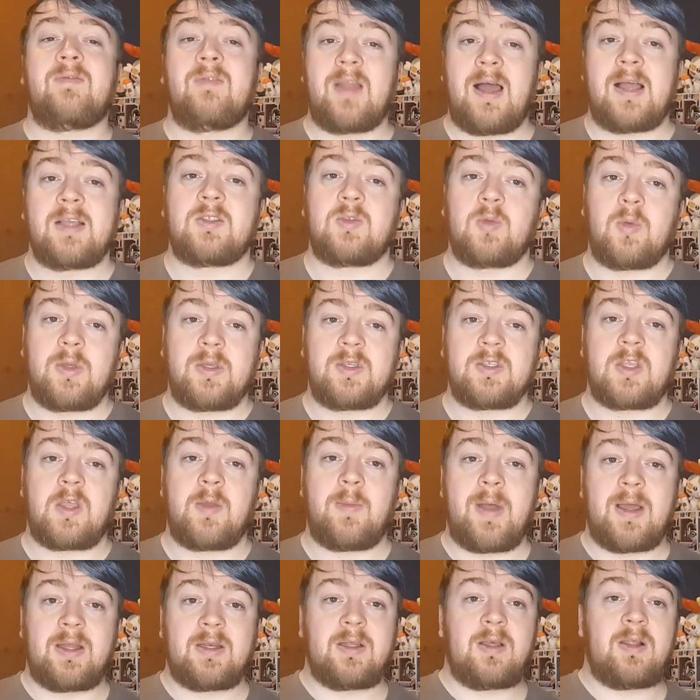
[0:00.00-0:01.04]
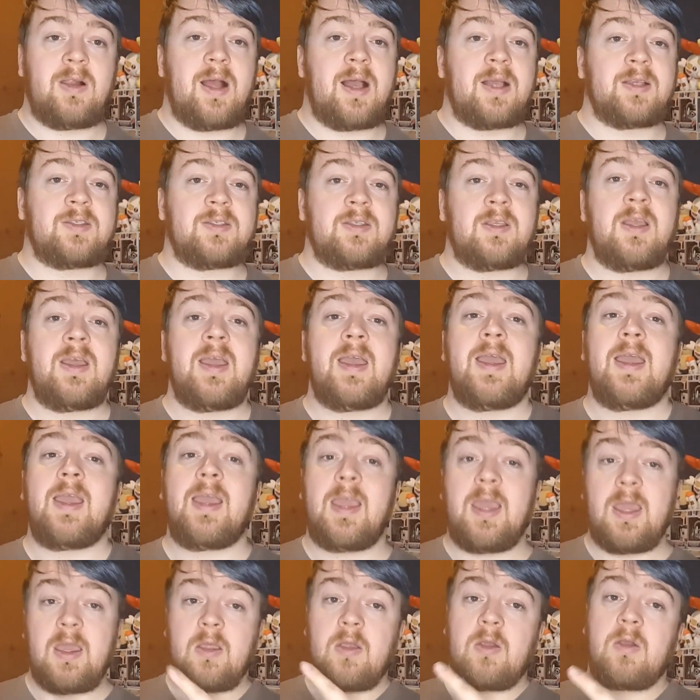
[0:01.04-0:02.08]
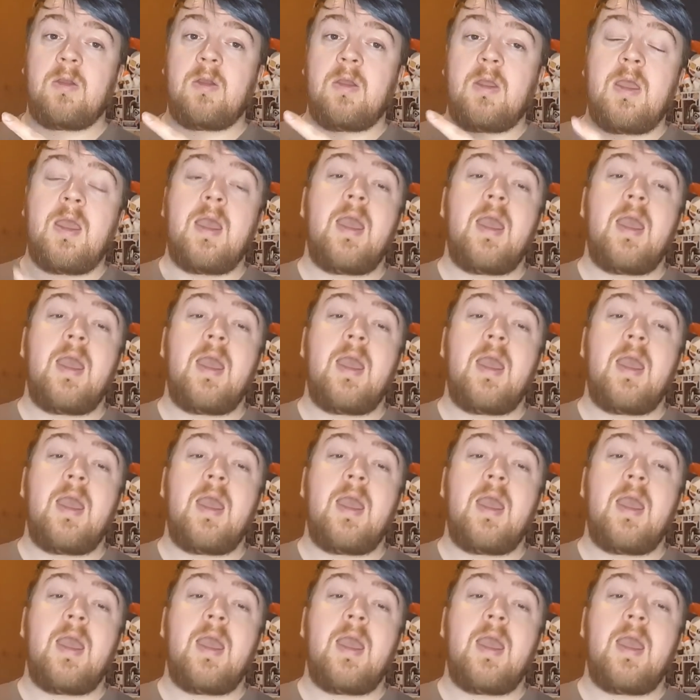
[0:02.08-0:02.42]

last week's Commander class here,